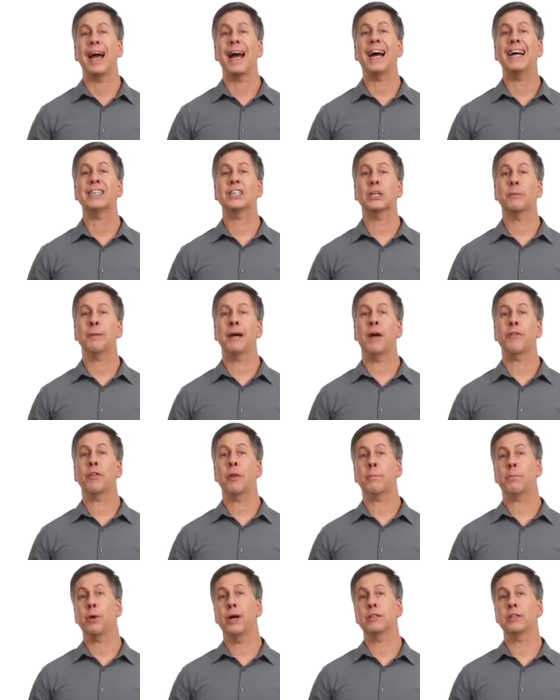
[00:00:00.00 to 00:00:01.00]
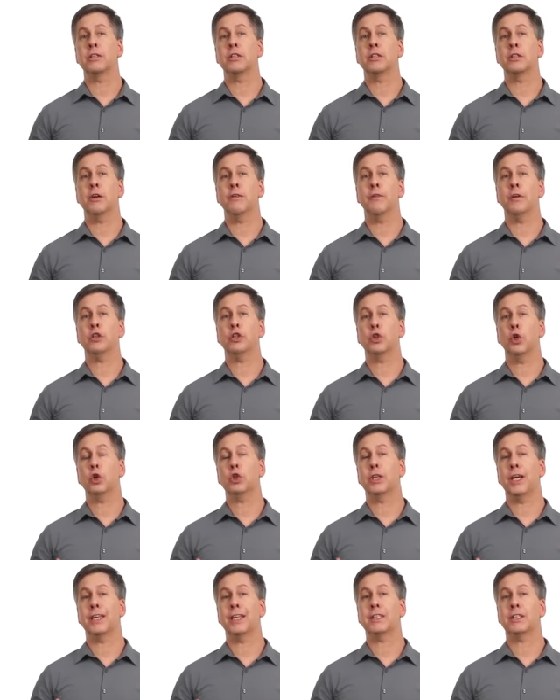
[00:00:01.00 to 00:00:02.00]
Ask about the presence of
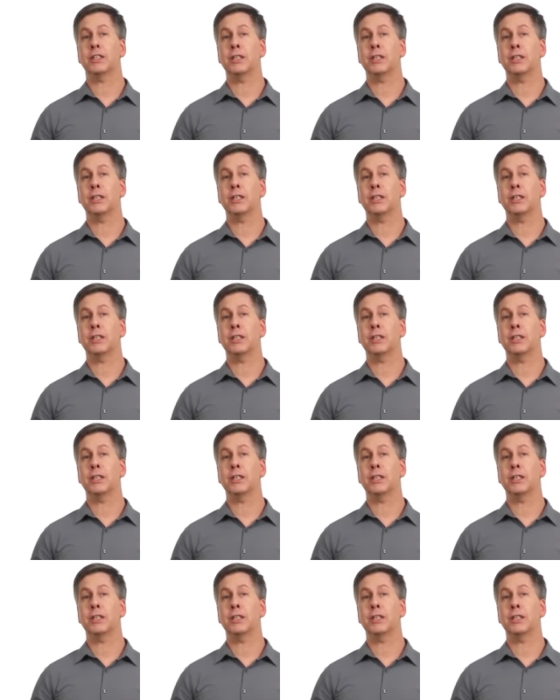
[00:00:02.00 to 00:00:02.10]
associated